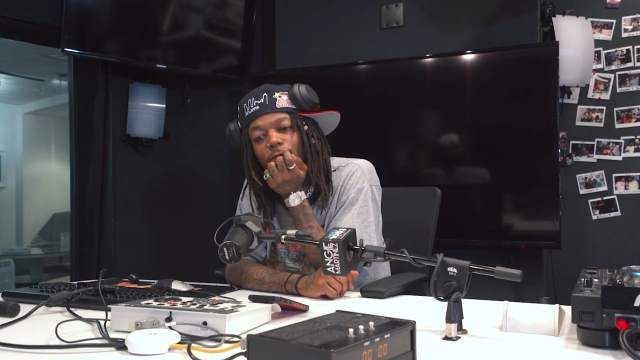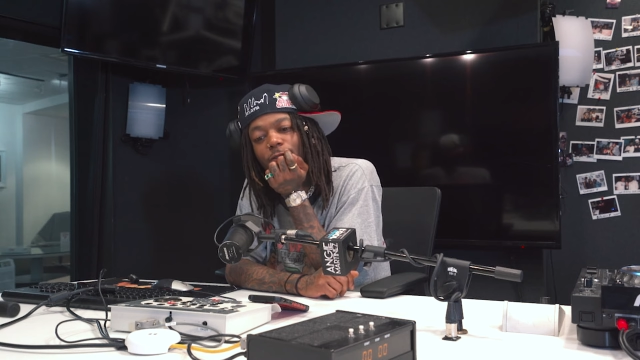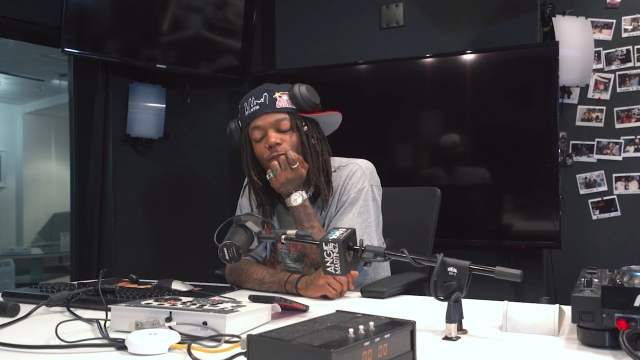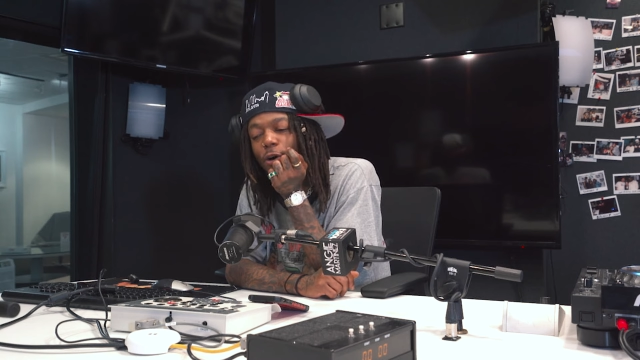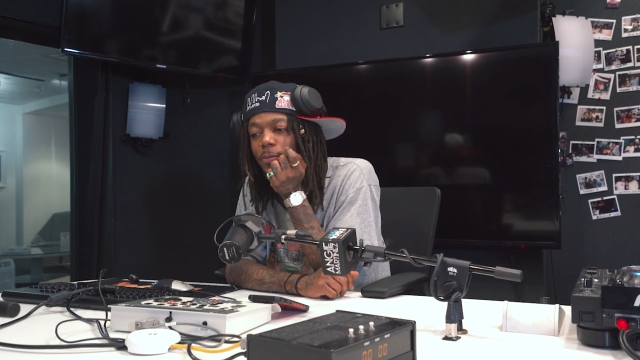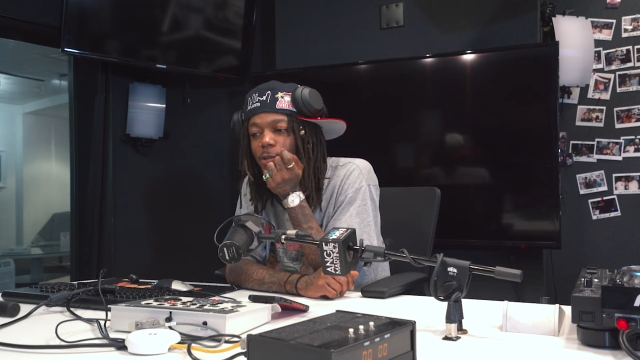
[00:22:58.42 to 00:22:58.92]

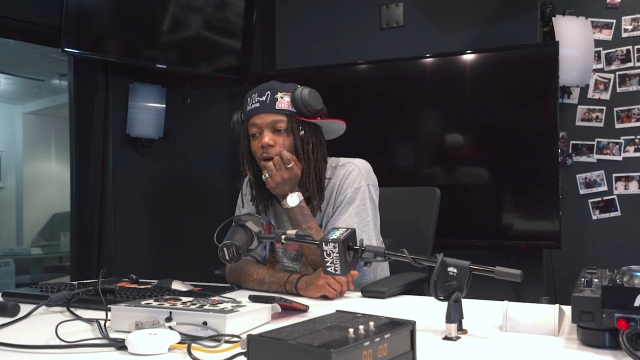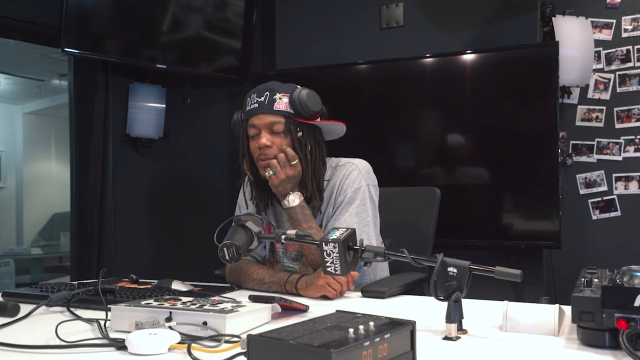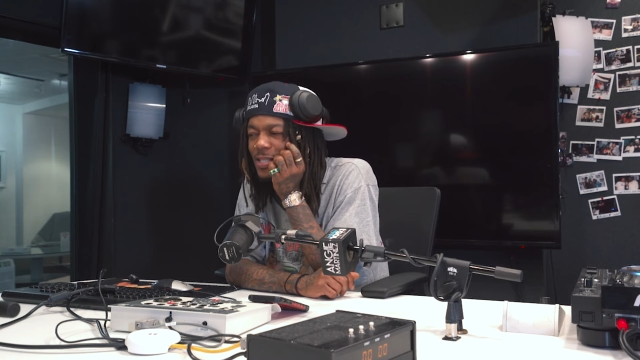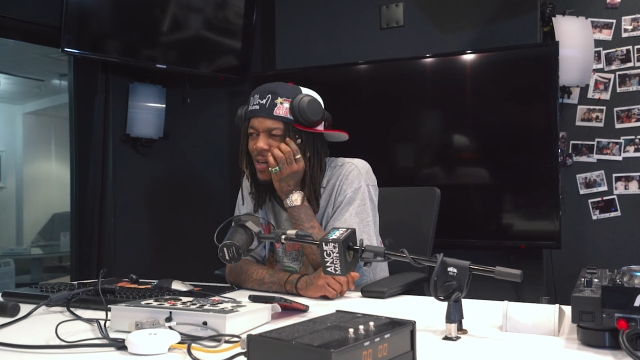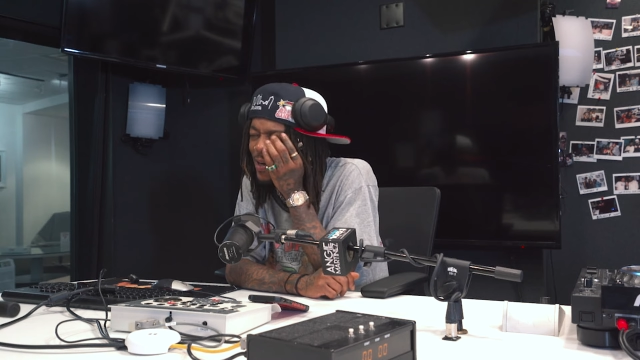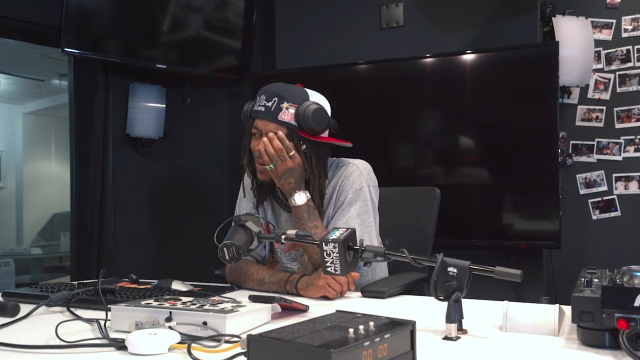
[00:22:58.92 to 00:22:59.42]
farm
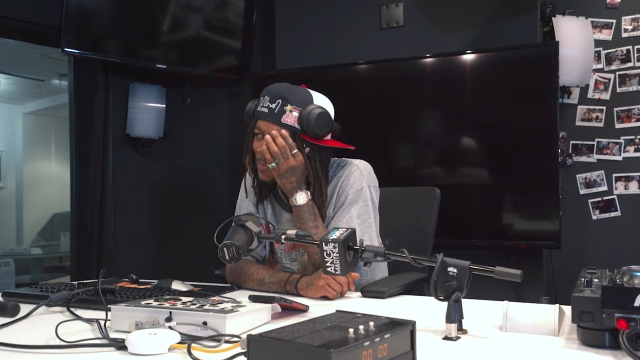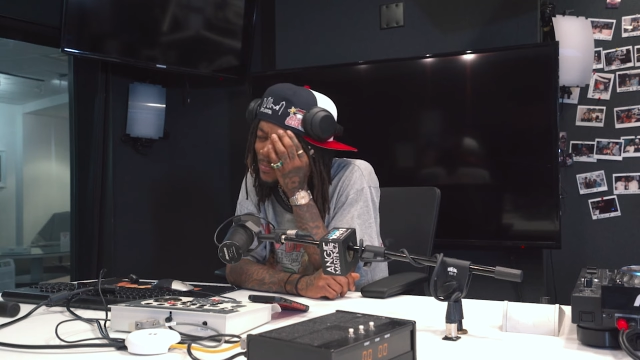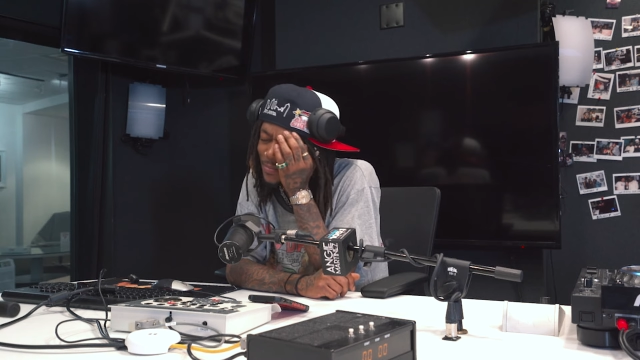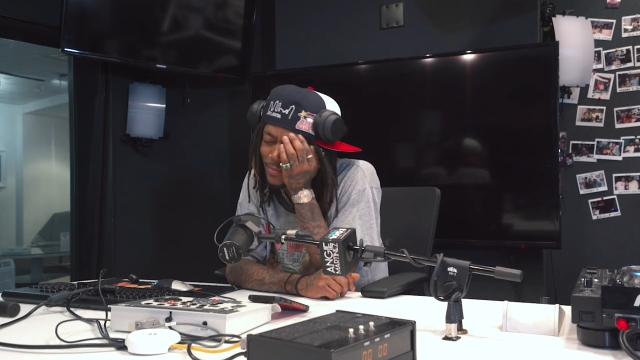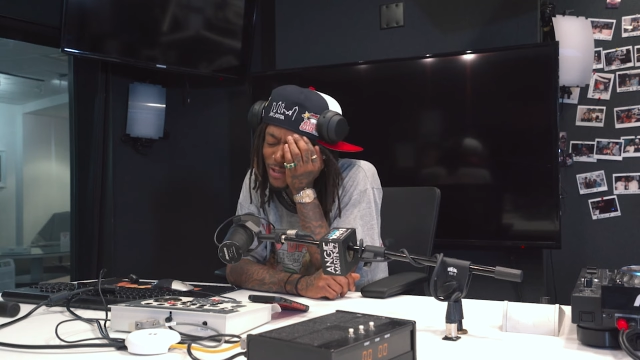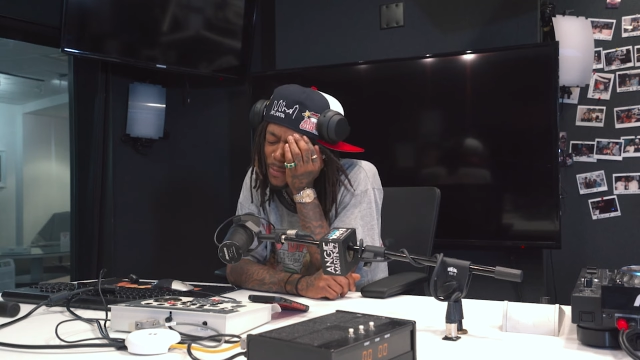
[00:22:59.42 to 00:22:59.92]
turpentine
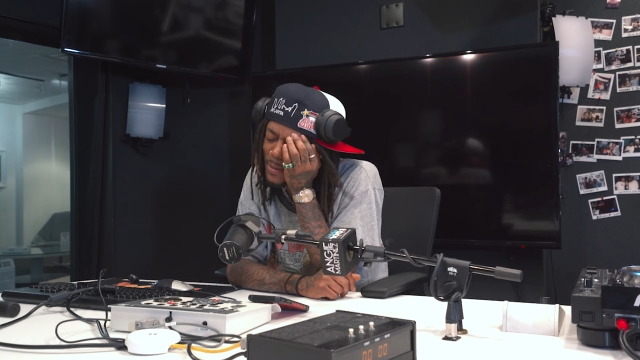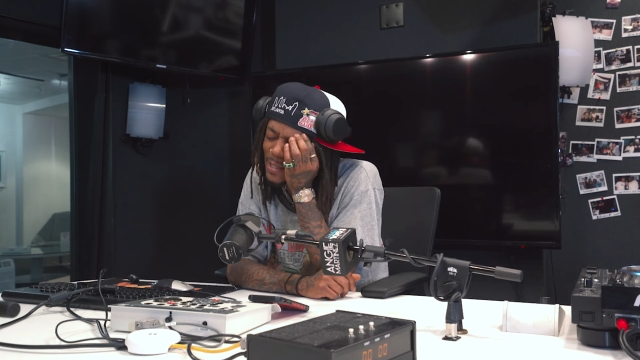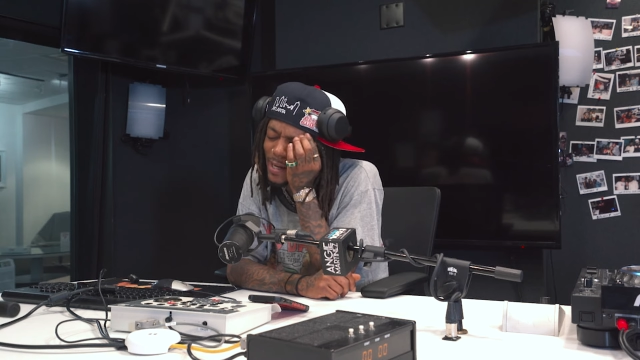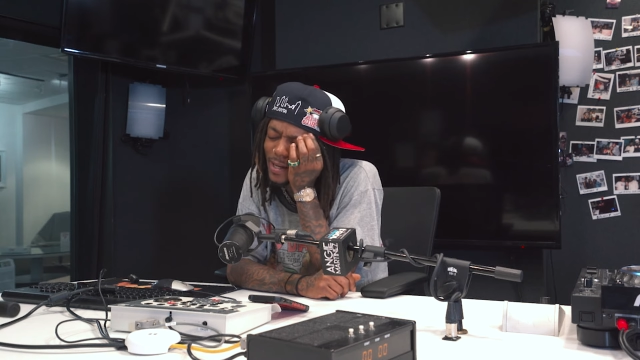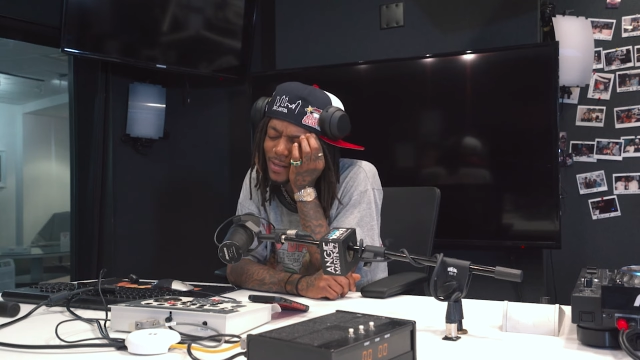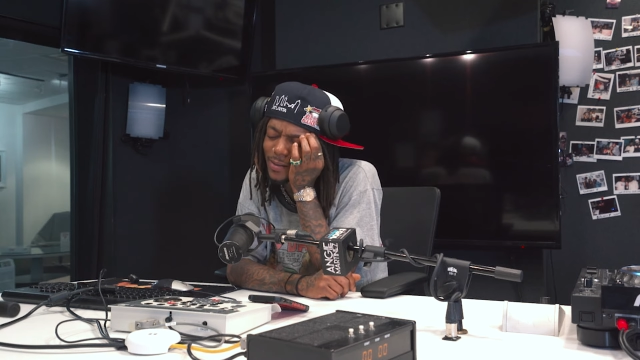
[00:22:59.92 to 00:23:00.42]

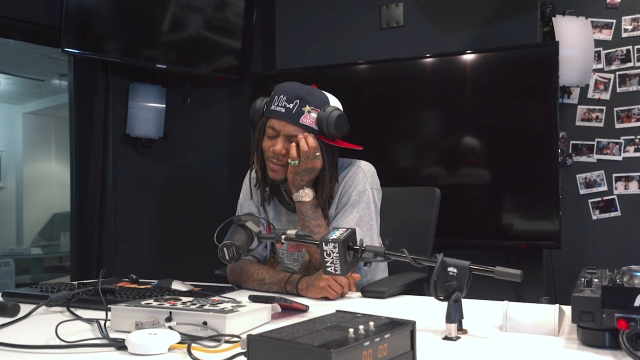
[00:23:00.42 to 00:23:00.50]
or